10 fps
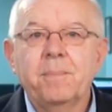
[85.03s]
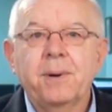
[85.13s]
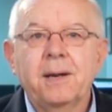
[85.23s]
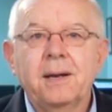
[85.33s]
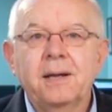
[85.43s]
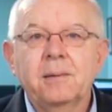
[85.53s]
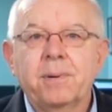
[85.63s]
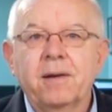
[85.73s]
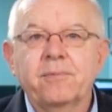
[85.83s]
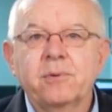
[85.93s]
pay later
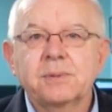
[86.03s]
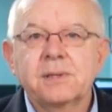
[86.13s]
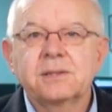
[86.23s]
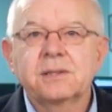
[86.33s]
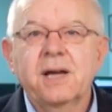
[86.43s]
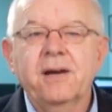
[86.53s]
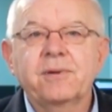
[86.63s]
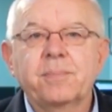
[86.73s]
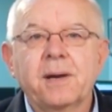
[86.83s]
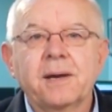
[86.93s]
platforms such as
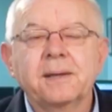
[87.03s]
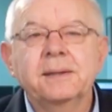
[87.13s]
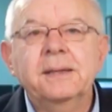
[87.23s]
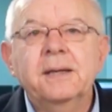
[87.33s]
Afterpay.